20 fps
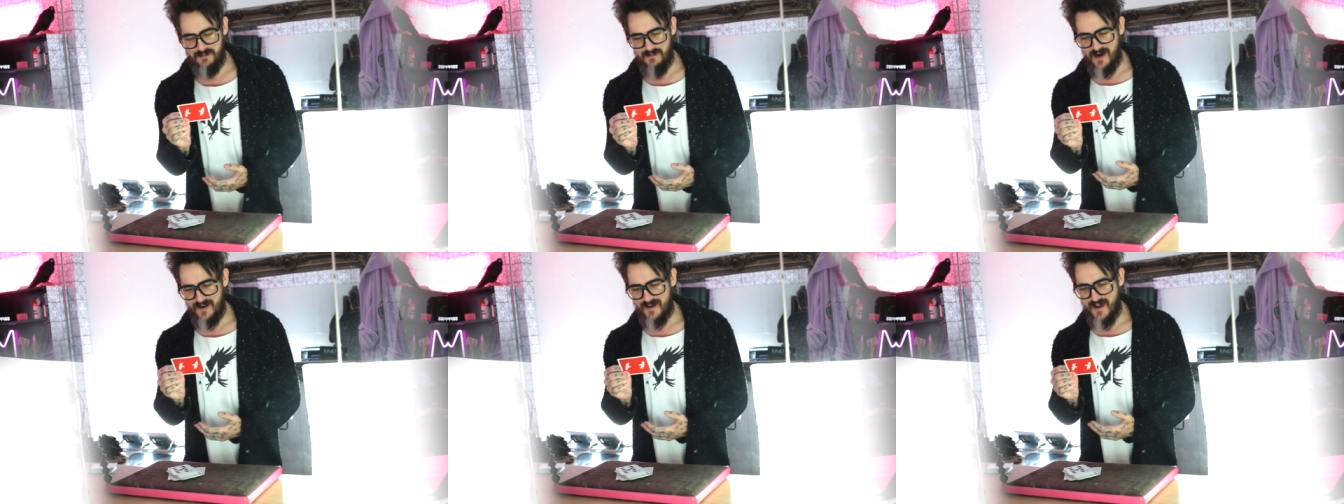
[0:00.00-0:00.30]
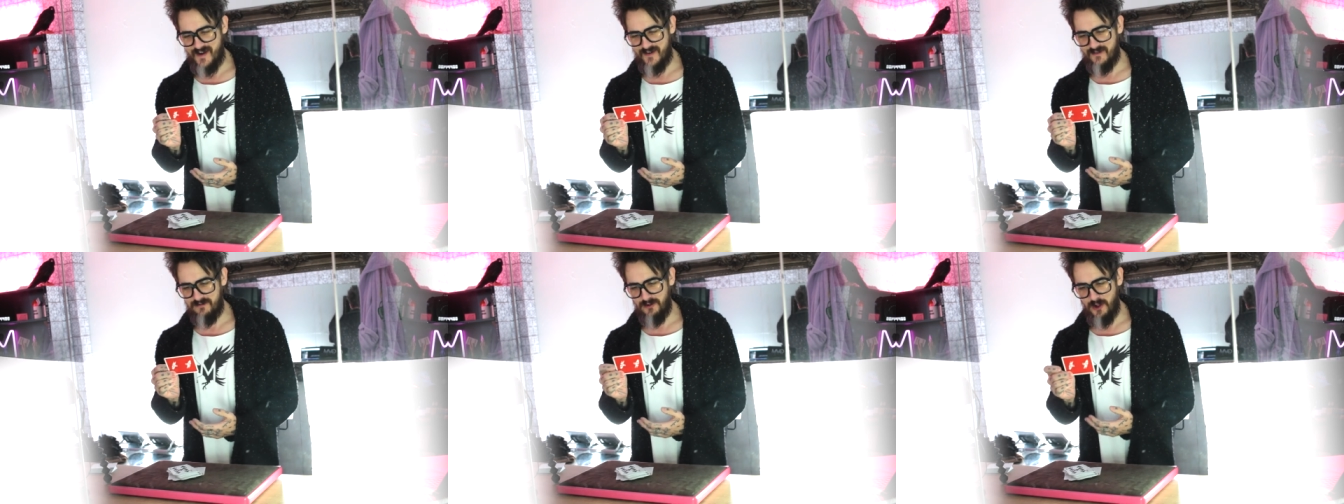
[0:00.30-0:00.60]
my
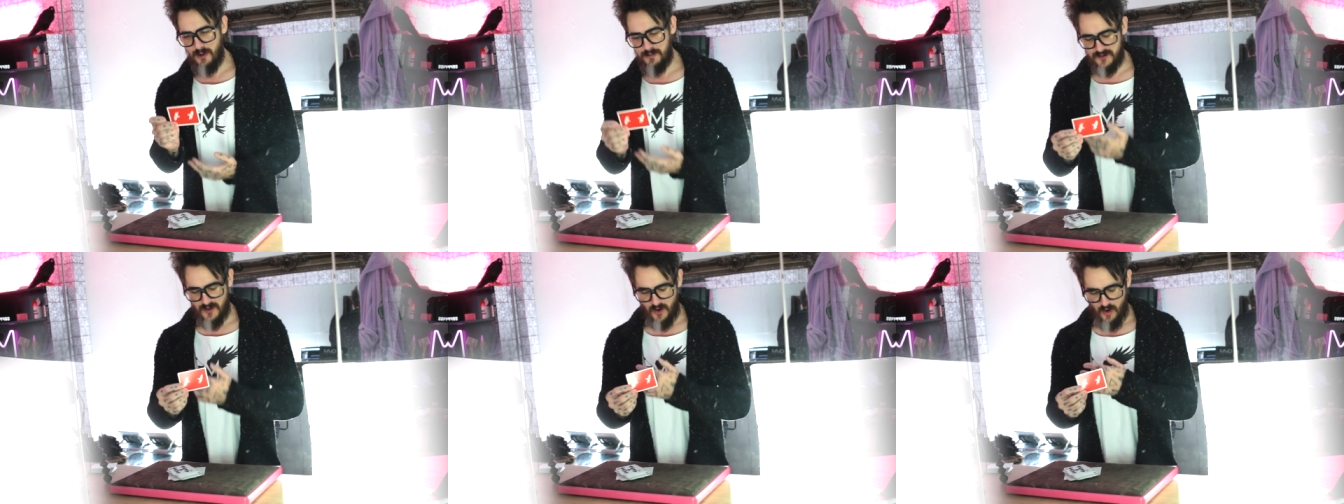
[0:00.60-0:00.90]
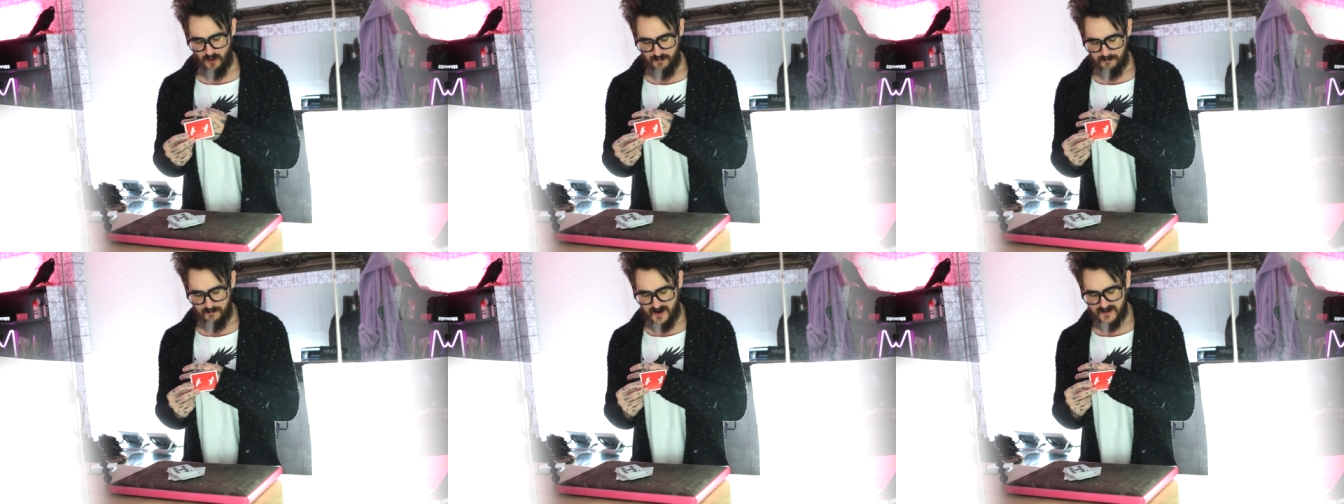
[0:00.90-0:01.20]
nine of clubs
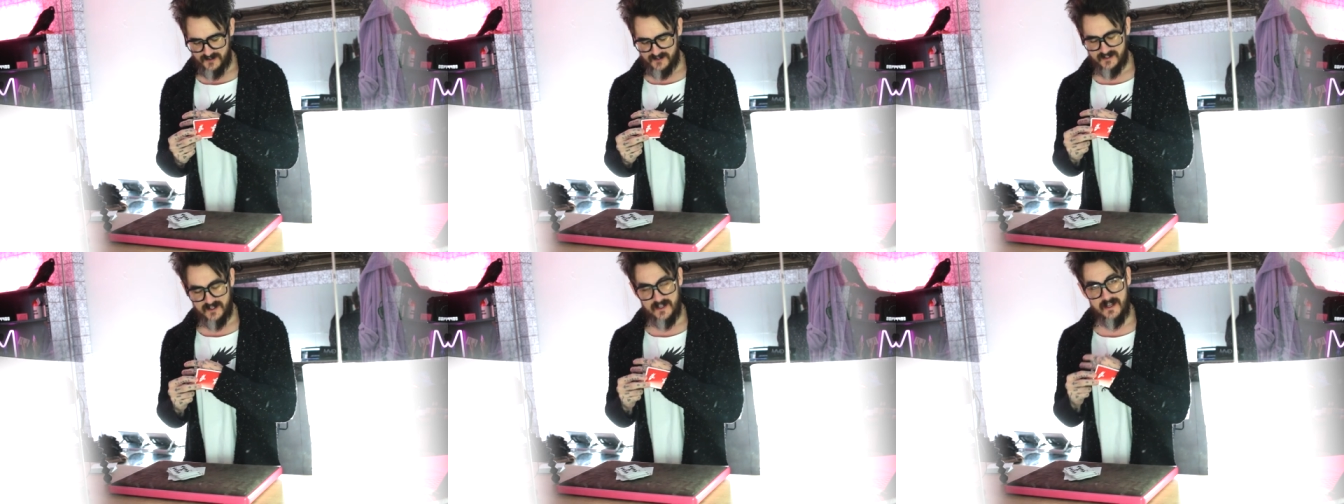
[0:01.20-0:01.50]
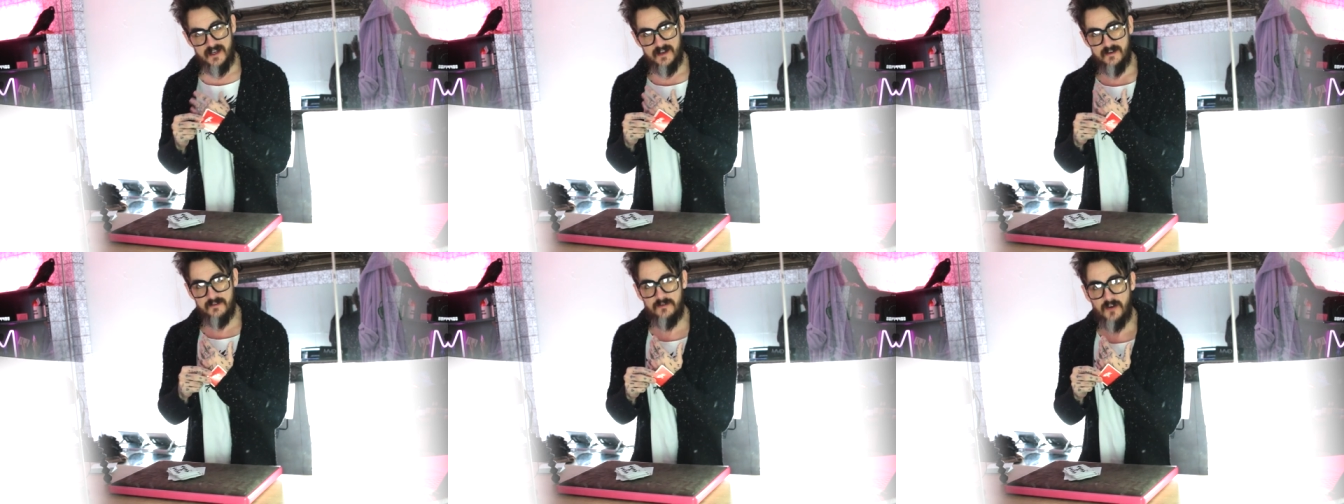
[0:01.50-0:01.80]
up my
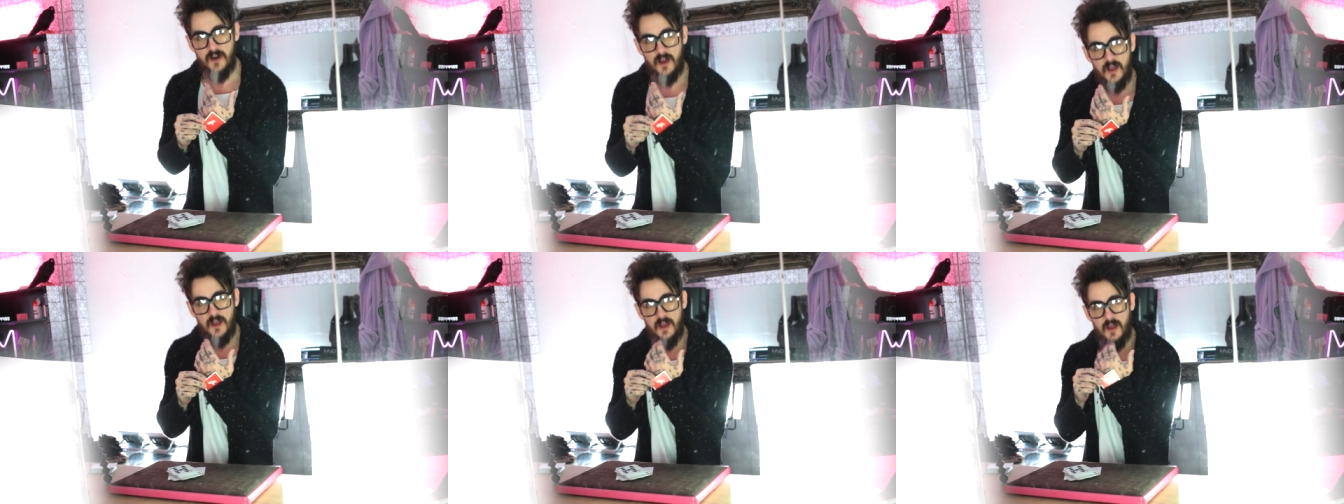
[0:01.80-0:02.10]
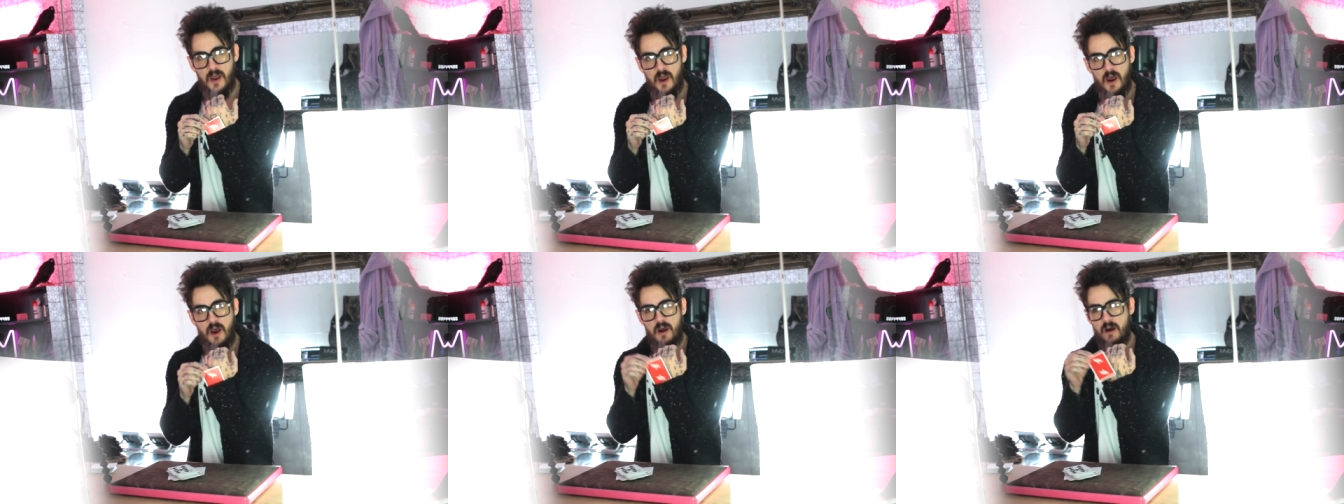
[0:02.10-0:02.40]
sleeve,
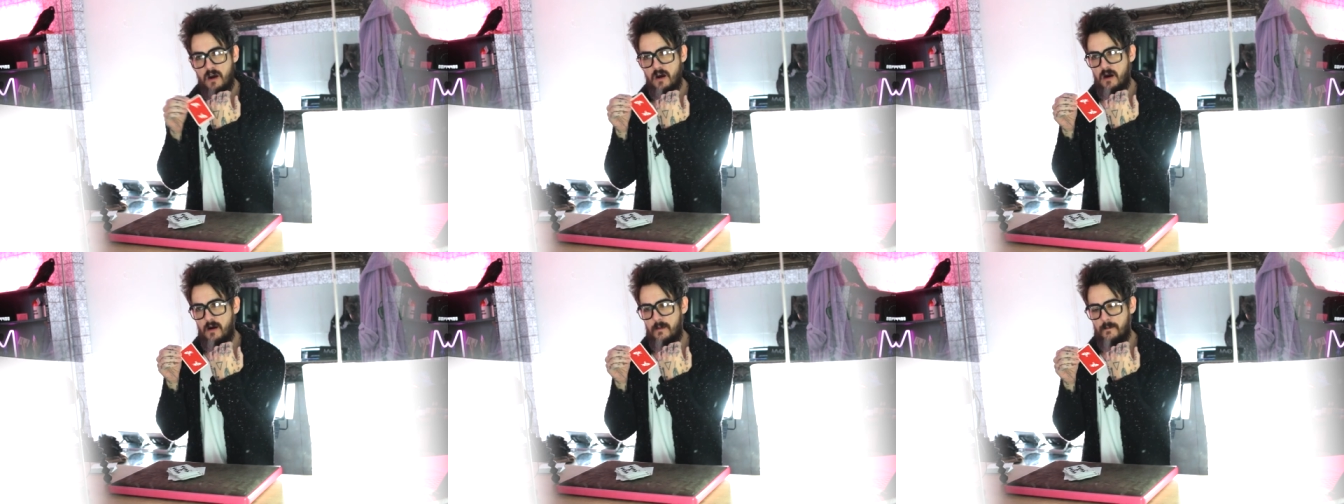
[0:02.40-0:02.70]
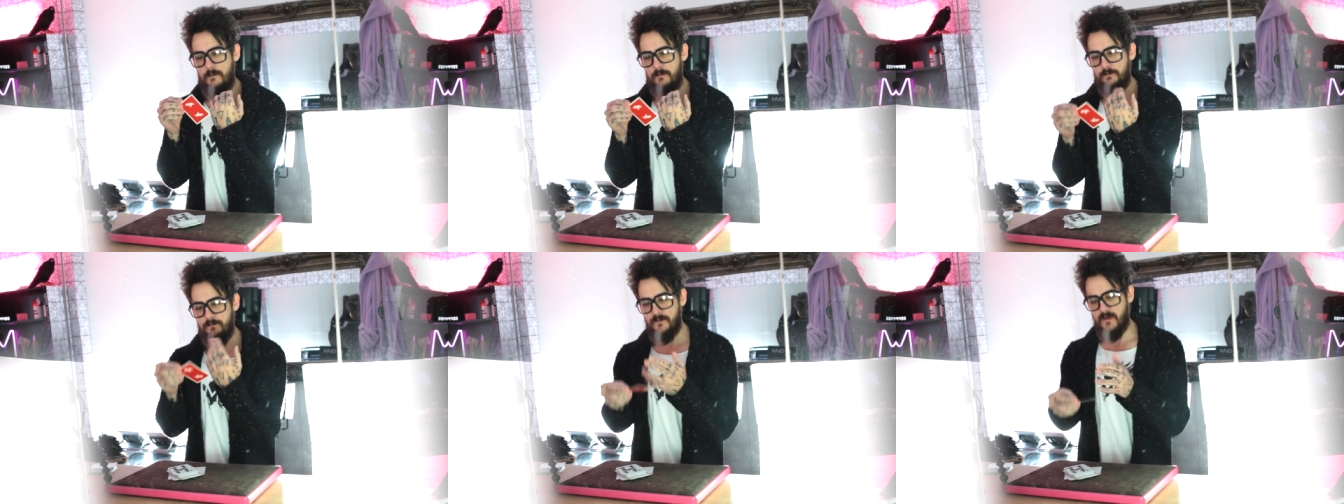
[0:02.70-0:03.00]

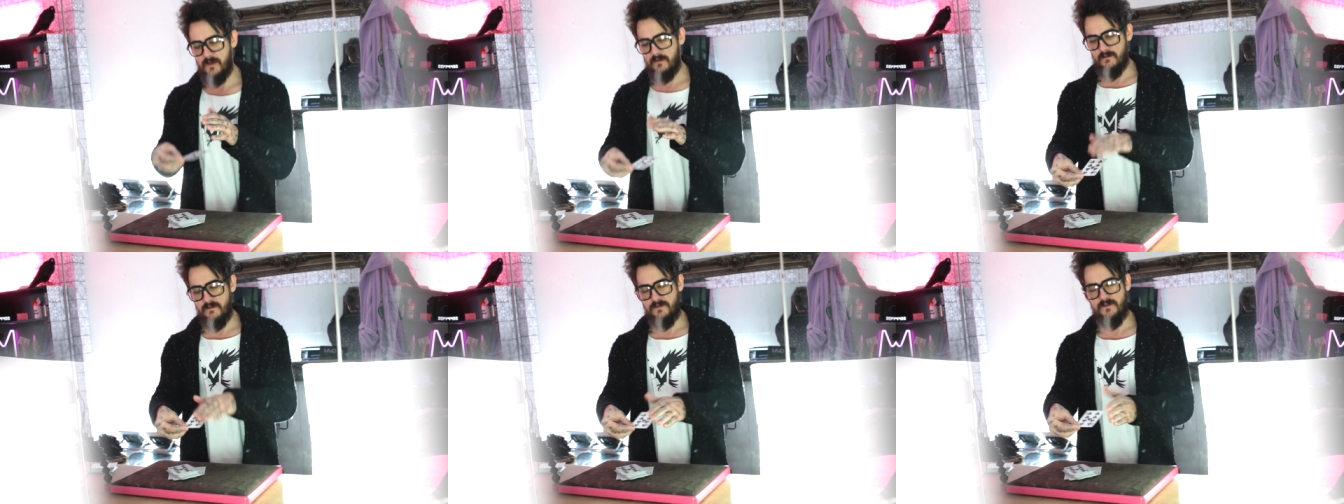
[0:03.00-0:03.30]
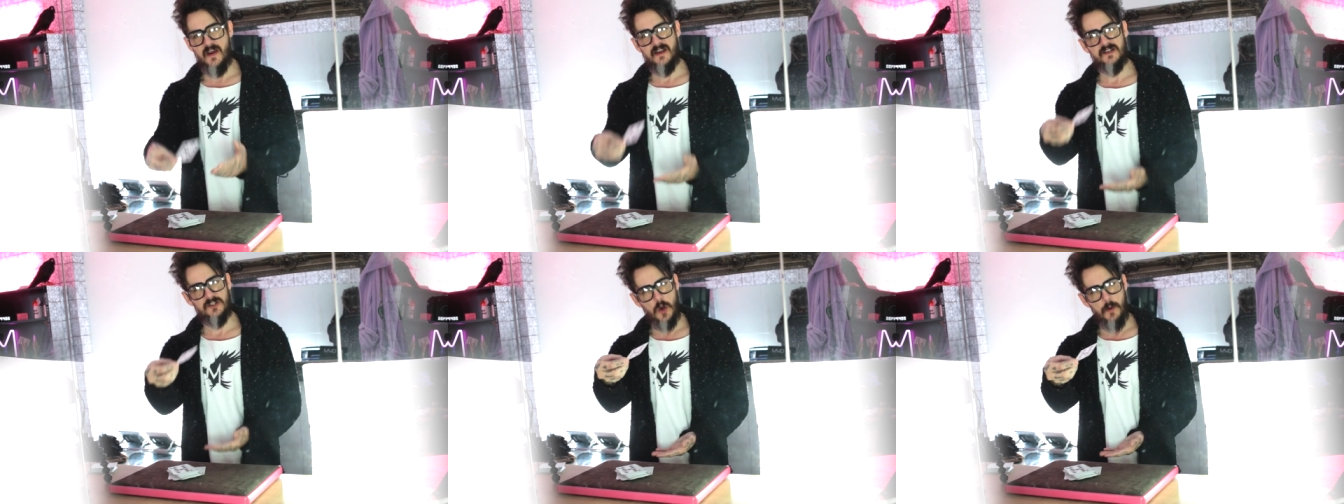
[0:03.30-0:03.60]
um,
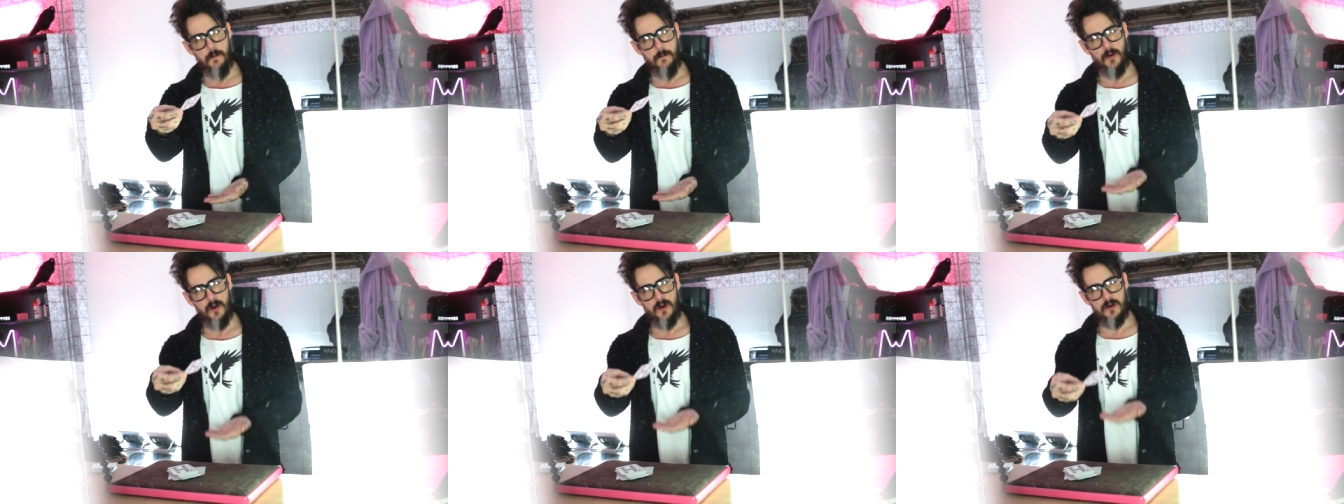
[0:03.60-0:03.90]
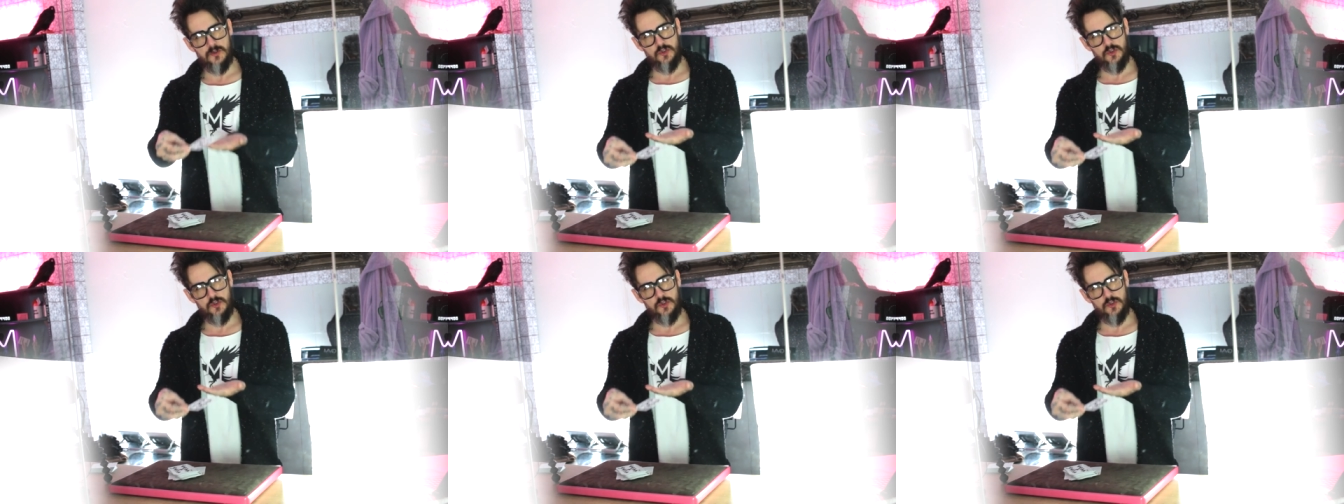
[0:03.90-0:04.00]
face up.